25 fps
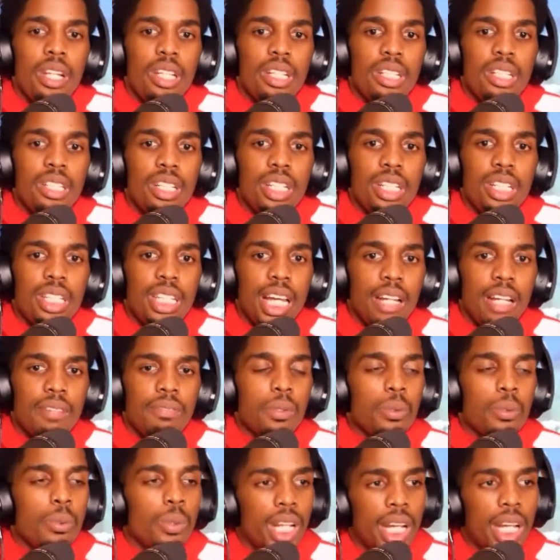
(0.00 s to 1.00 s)
Not for
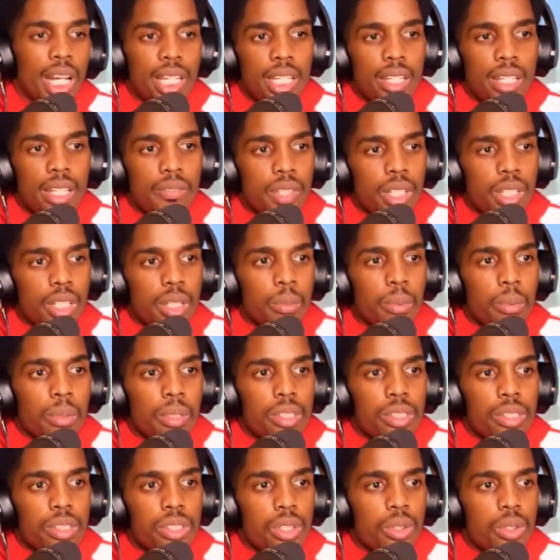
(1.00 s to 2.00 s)
what I given up.
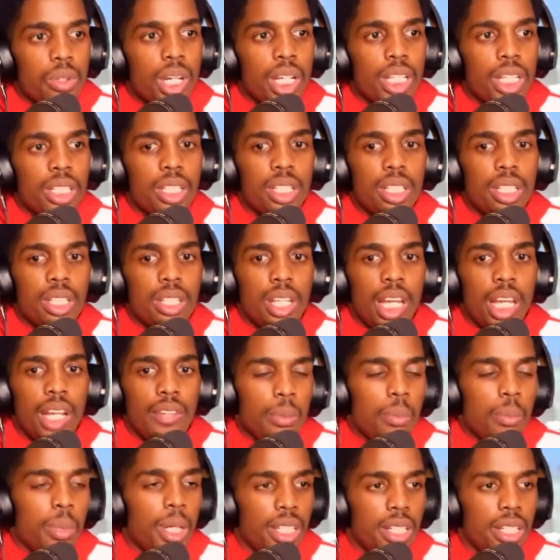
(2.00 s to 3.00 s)
So I think
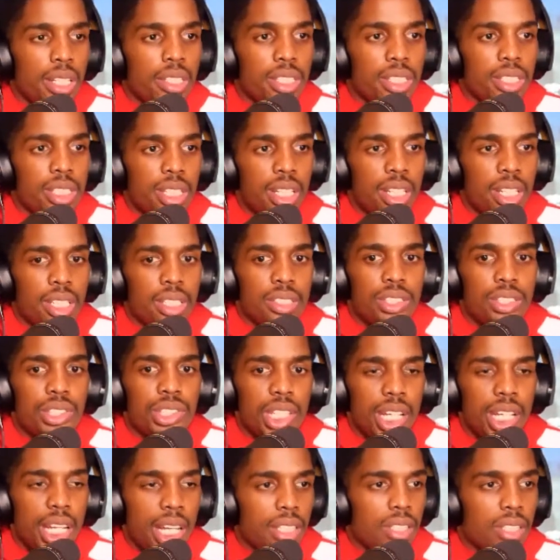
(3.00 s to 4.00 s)
everybody understands
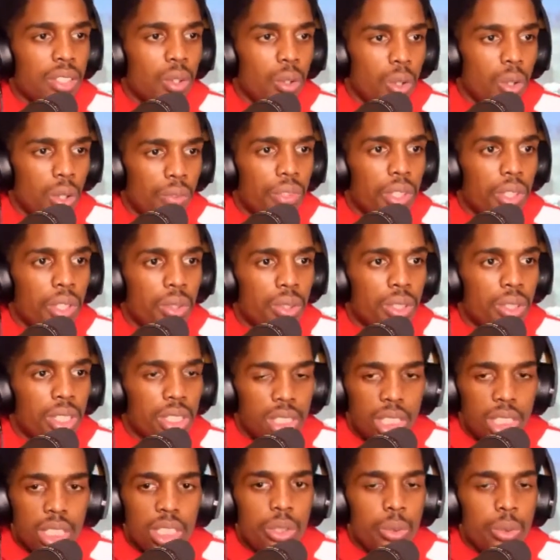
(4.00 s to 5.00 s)
Shaq off the court is
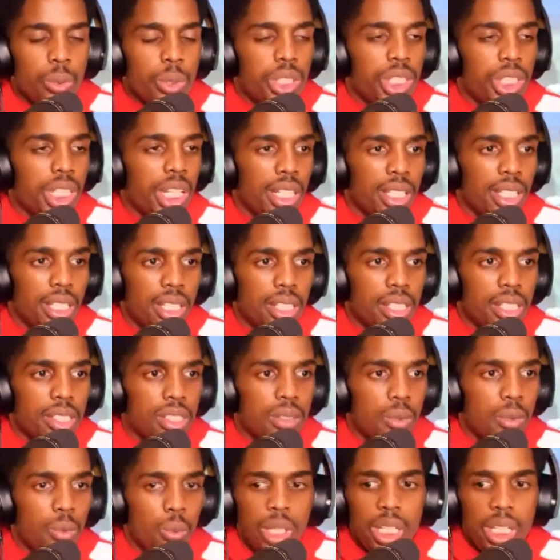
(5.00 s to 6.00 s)
going to do what Shaq does.
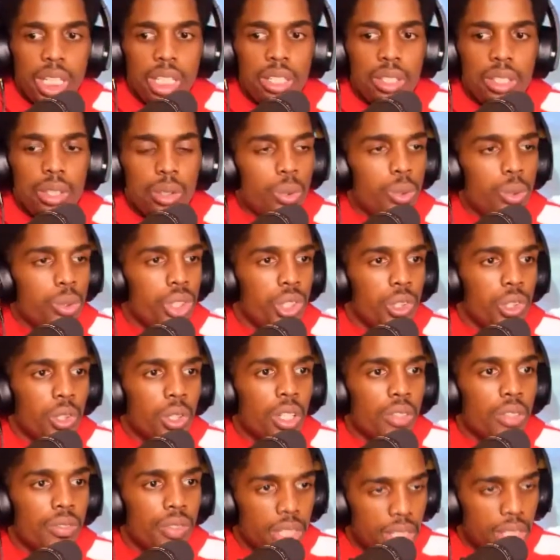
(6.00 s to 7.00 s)
Win, lose, draw.
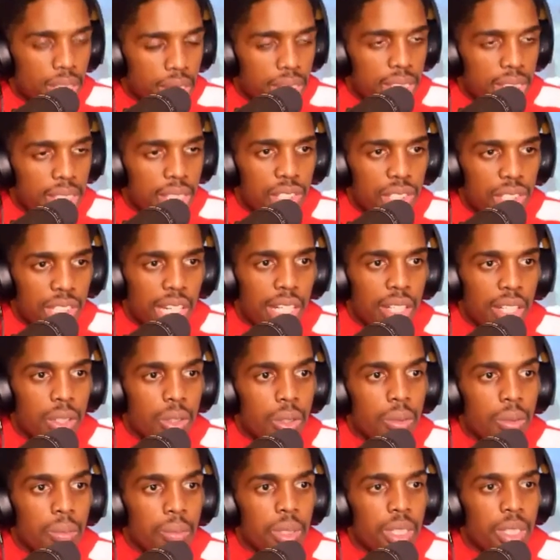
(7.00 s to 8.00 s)
If you're going to send Shaq
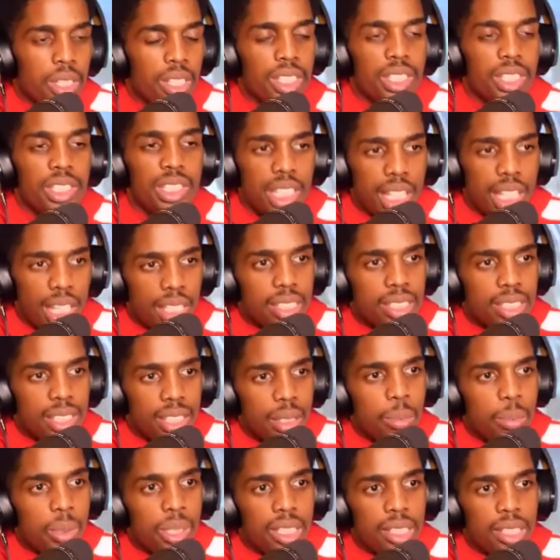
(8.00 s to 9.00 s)
home, Shaq is going to
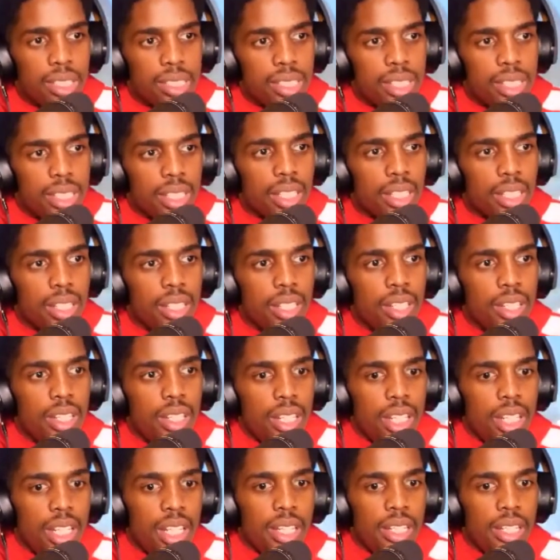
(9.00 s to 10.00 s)
be content.
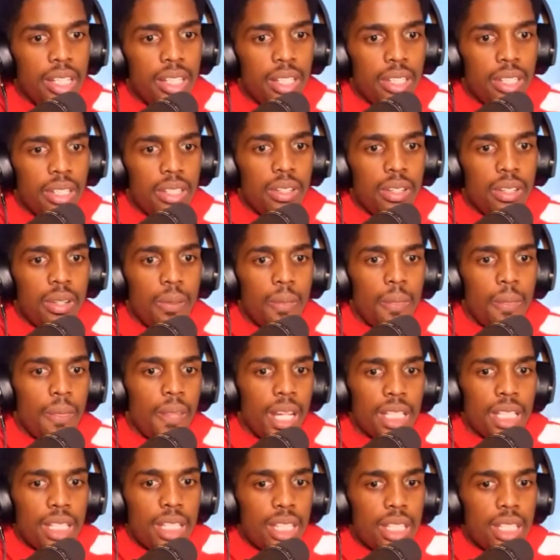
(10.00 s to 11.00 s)
And
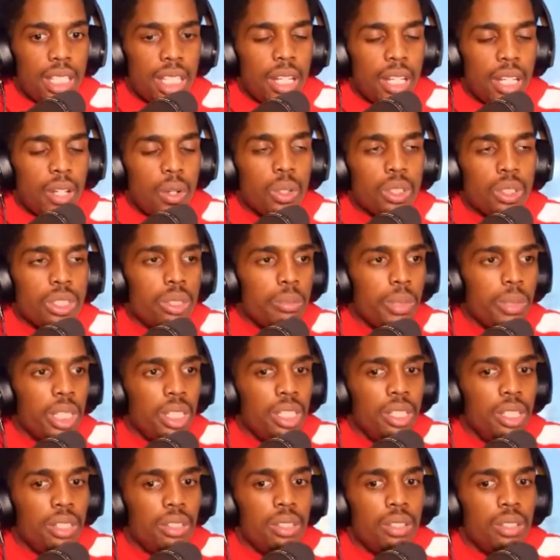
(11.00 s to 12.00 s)
I think that
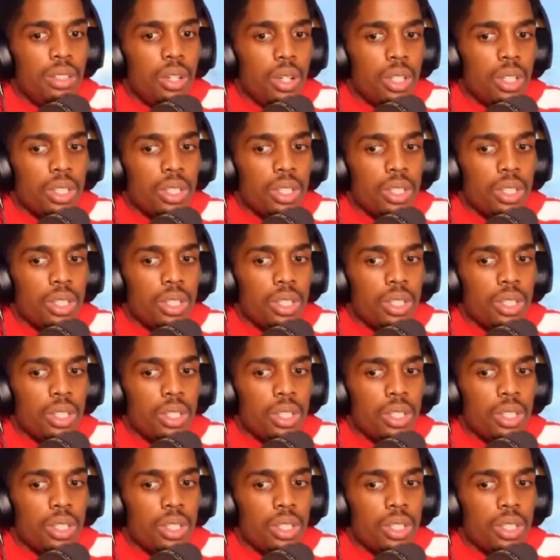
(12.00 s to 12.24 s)
ultimately also